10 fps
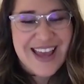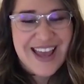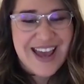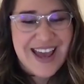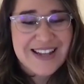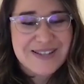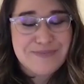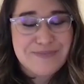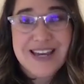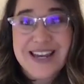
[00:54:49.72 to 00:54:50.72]
And
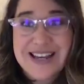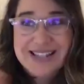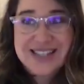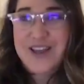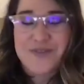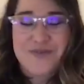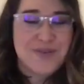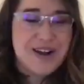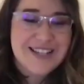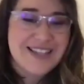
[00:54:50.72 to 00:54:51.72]
please, and you know, if you're
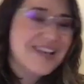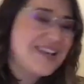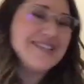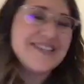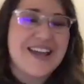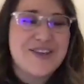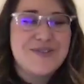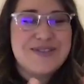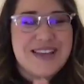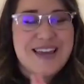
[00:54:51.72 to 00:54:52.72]
watching this and you
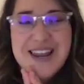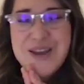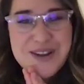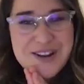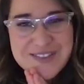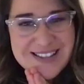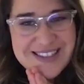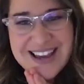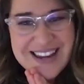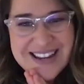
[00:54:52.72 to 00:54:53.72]
see any one of these
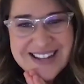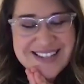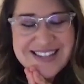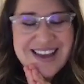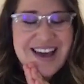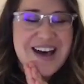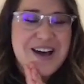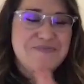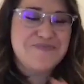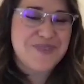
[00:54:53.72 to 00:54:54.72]
ladies,
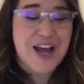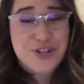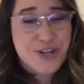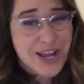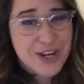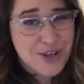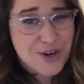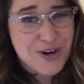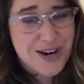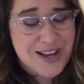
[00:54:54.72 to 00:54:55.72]
as you're getting
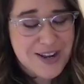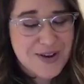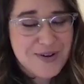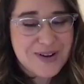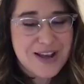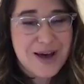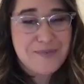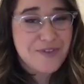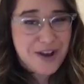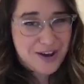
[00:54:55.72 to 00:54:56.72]
your, you know, cup
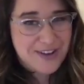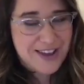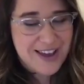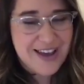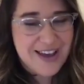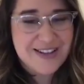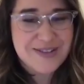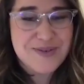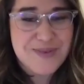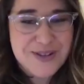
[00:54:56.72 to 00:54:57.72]
of coffee at
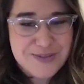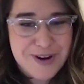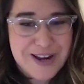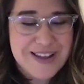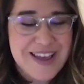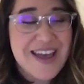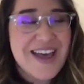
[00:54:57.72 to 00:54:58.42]
the Wellspring,